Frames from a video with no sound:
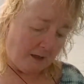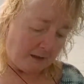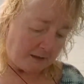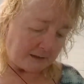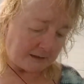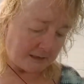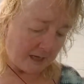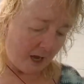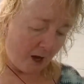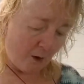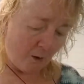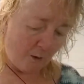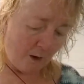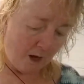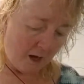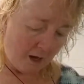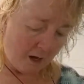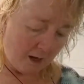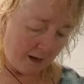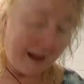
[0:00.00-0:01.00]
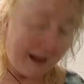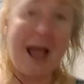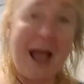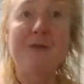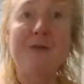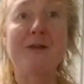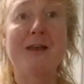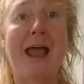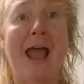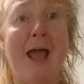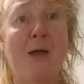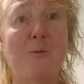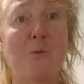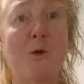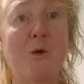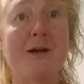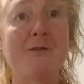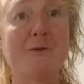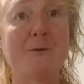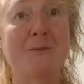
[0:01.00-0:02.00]
So I even had
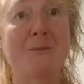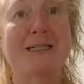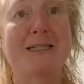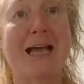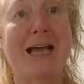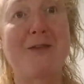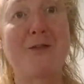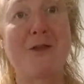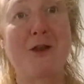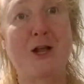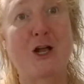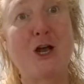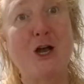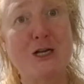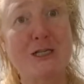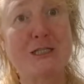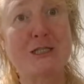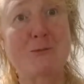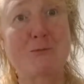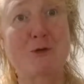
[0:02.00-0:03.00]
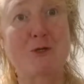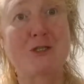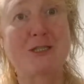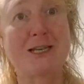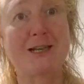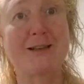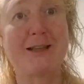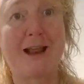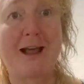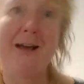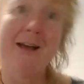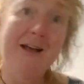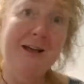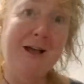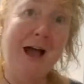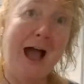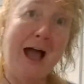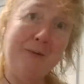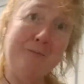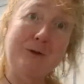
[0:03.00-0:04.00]
one of them say that a customer said that
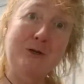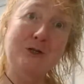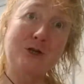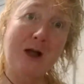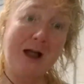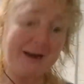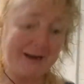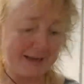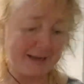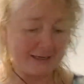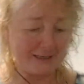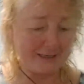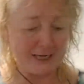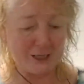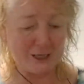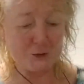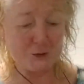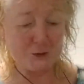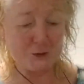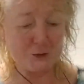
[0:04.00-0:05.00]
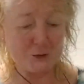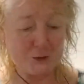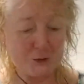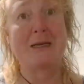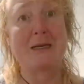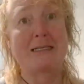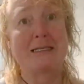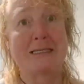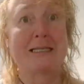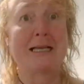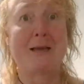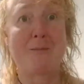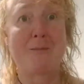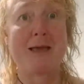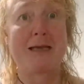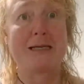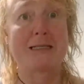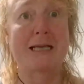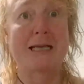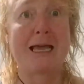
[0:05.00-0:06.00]
I'd been trying to get in touch with him, and he sent me
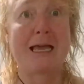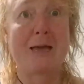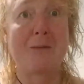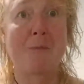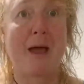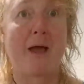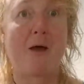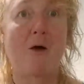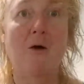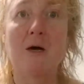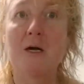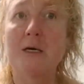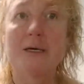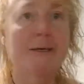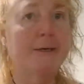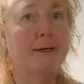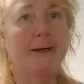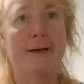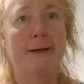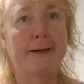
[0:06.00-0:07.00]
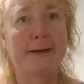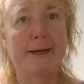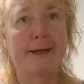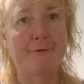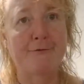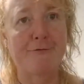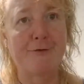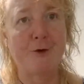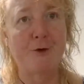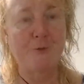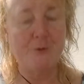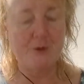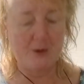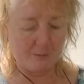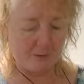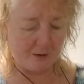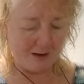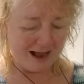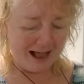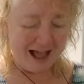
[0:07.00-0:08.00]
his email. I can get a phone
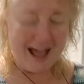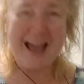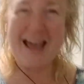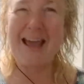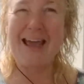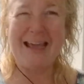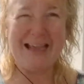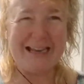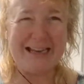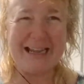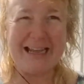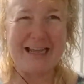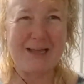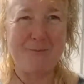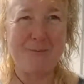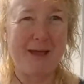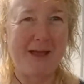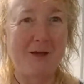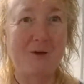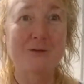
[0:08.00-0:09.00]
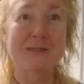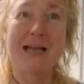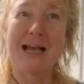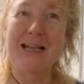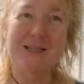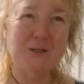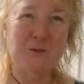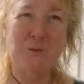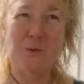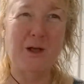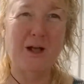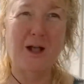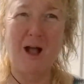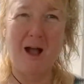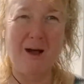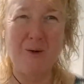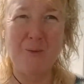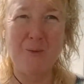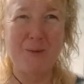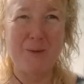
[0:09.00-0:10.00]
number. I hate emails. I just want to
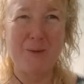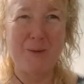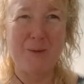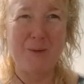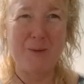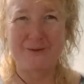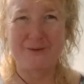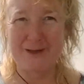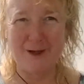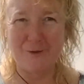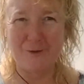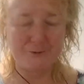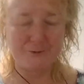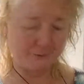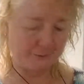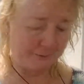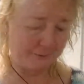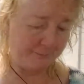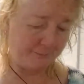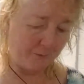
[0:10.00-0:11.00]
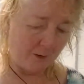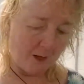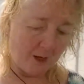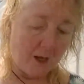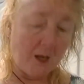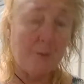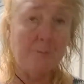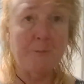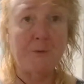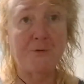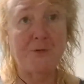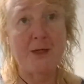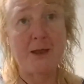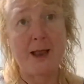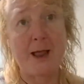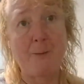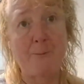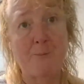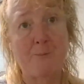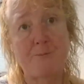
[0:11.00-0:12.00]
call people and talk to them. But then
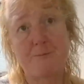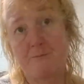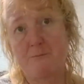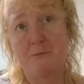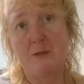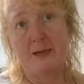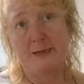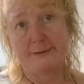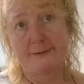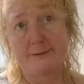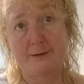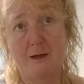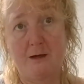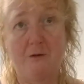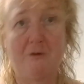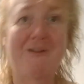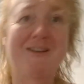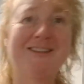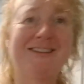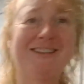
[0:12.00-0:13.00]
I like to talk.